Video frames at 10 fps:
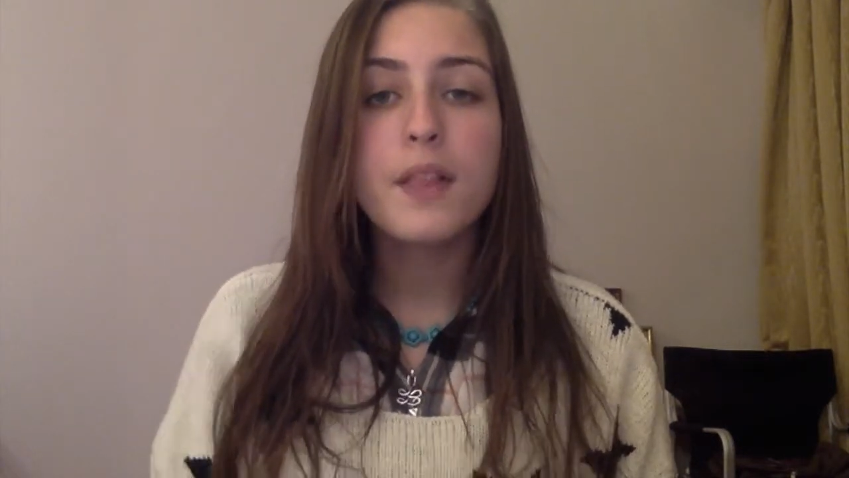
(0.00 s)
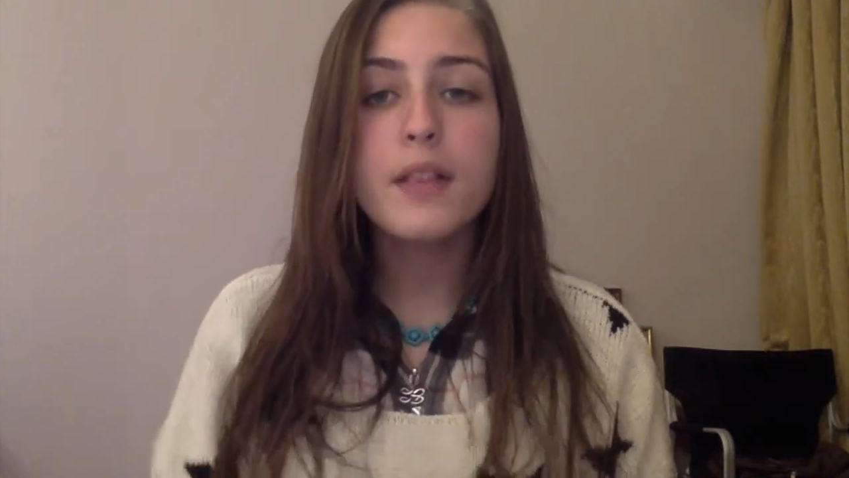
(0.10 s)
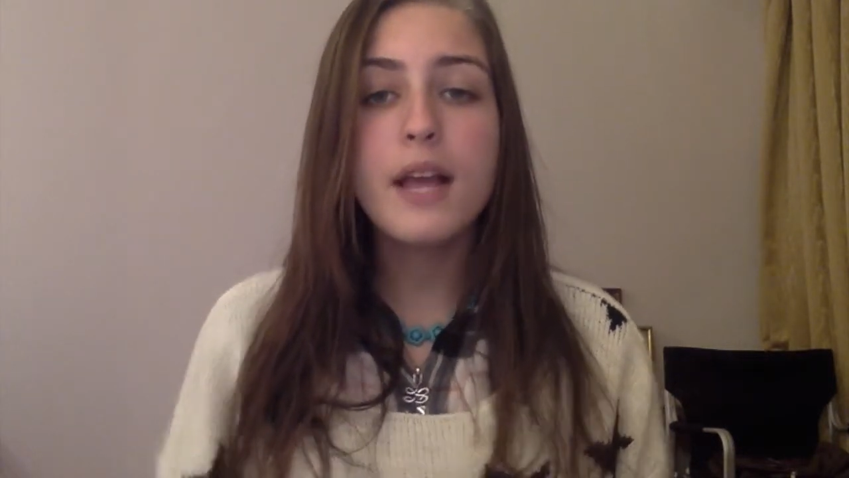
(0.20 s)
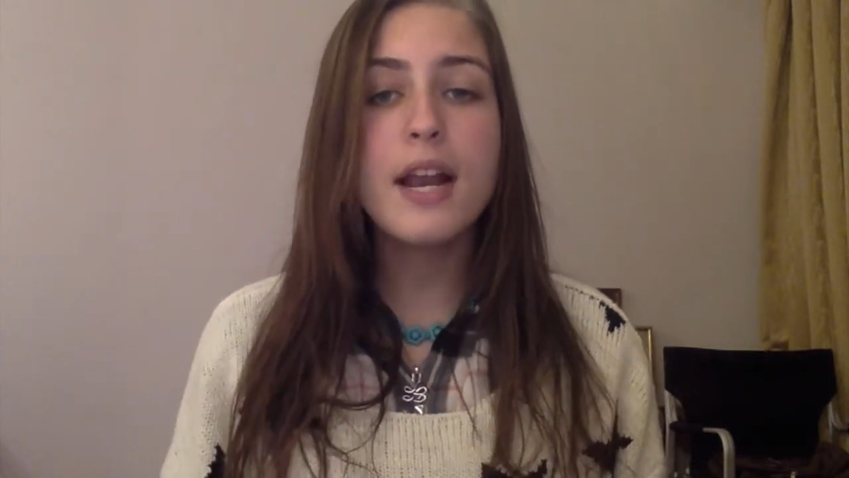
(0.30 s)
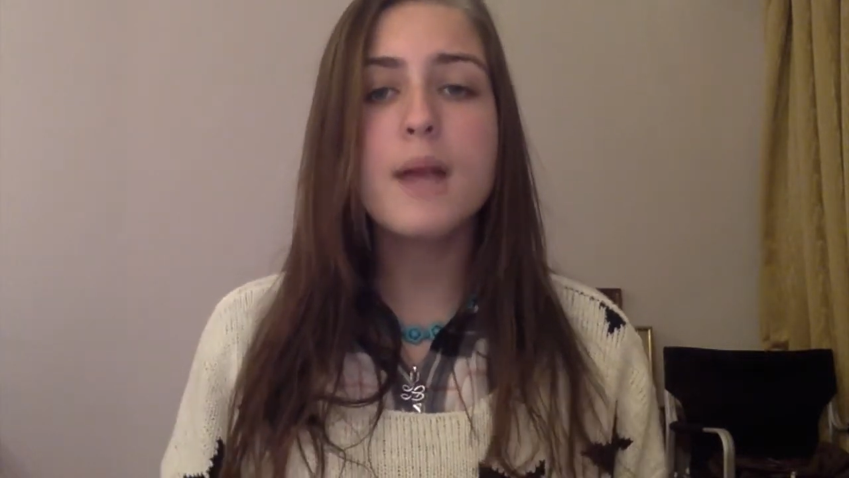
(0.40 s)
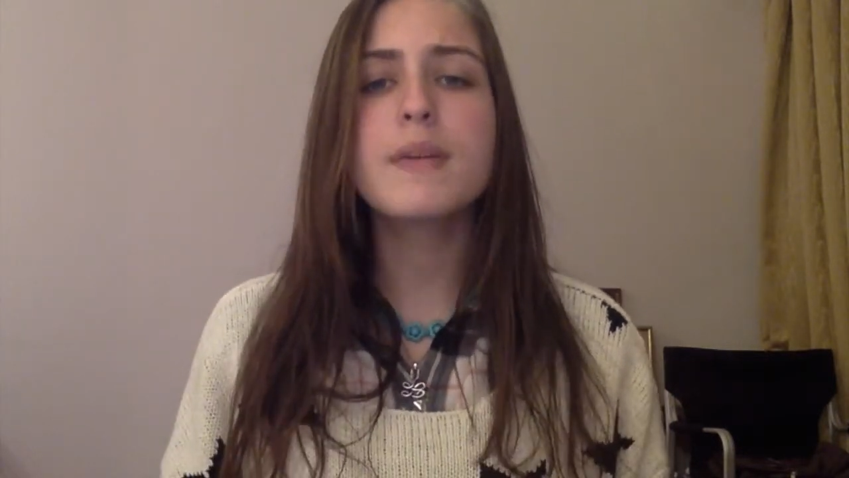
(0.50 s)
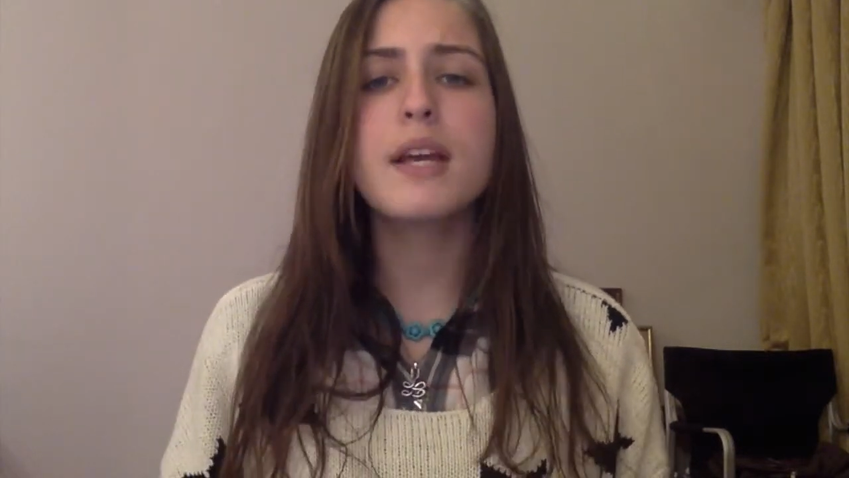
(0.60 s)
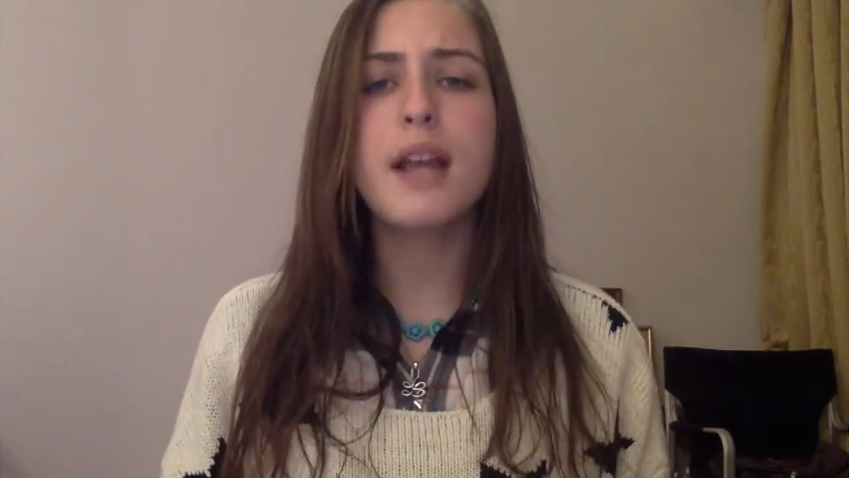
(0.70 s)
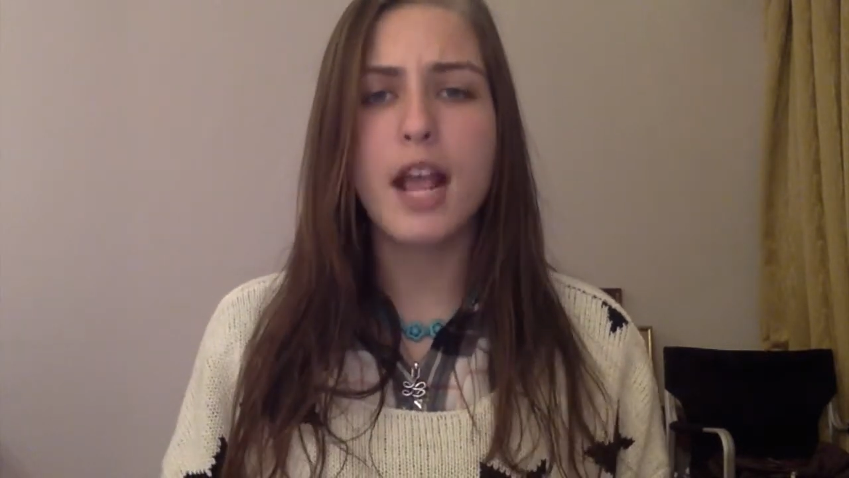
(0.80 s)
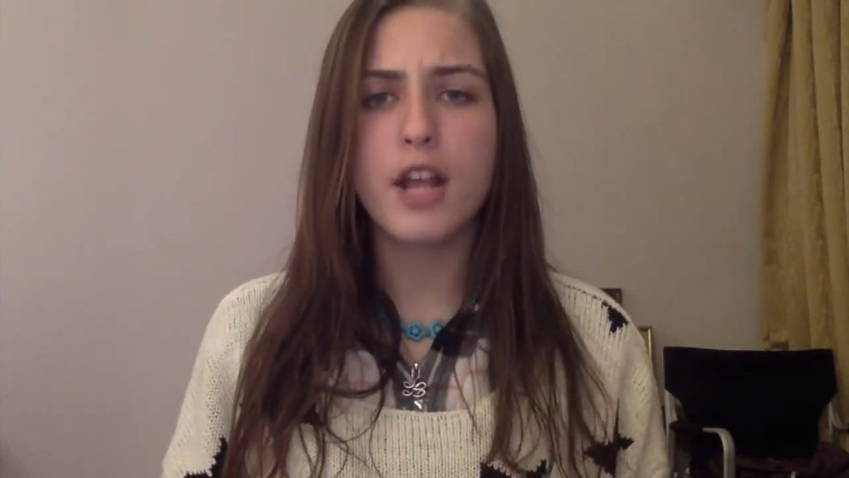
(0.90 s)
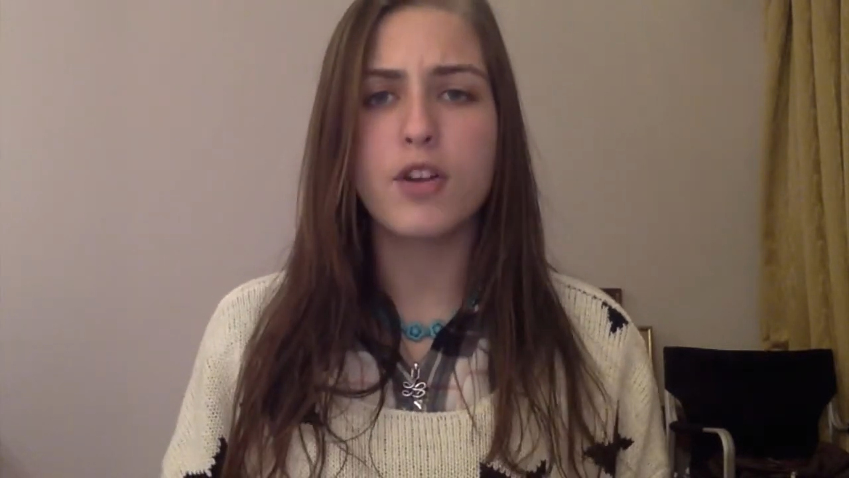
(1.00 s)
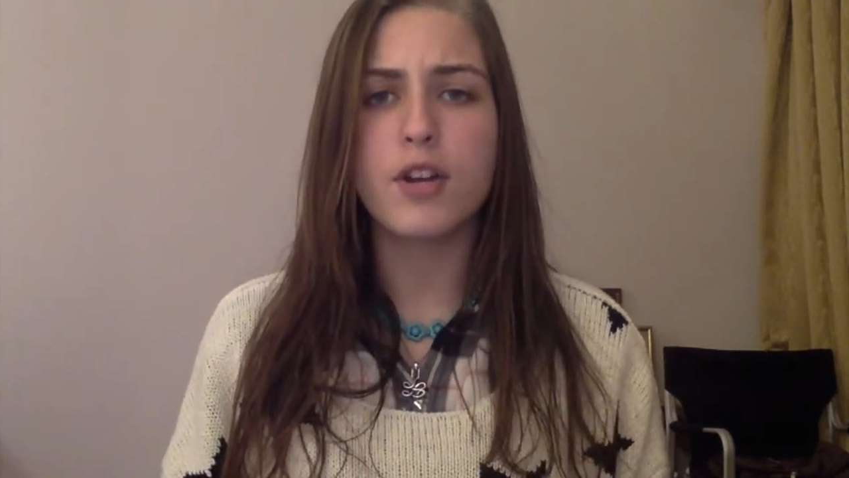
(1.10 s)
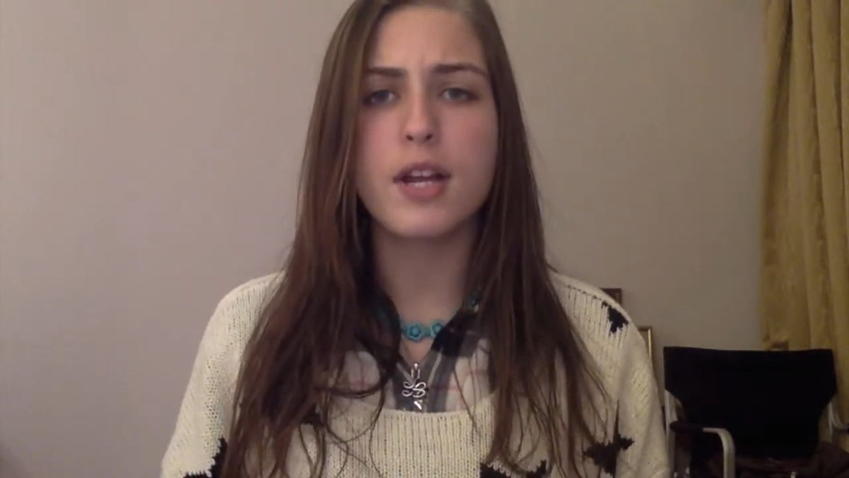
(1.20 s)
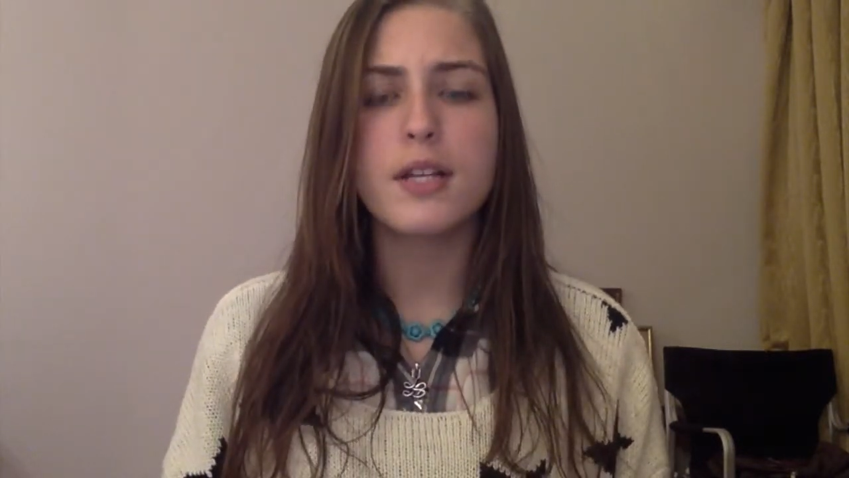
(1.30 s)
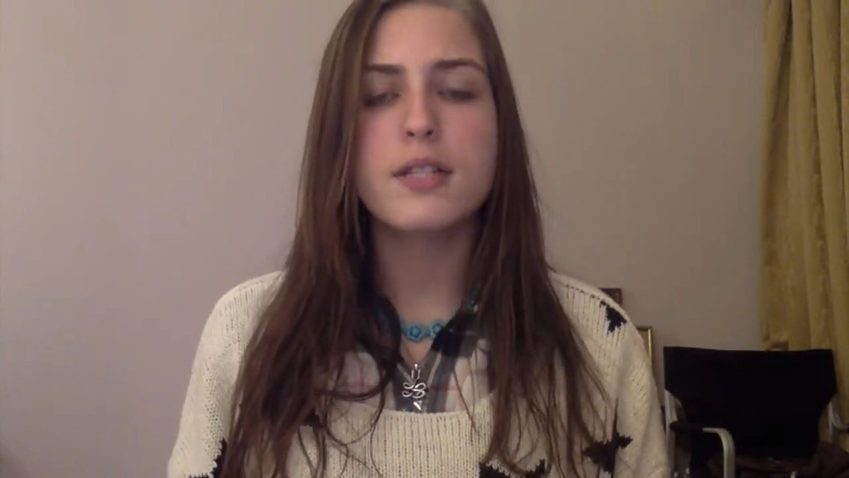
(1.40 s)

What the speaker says: "Let him get angry,"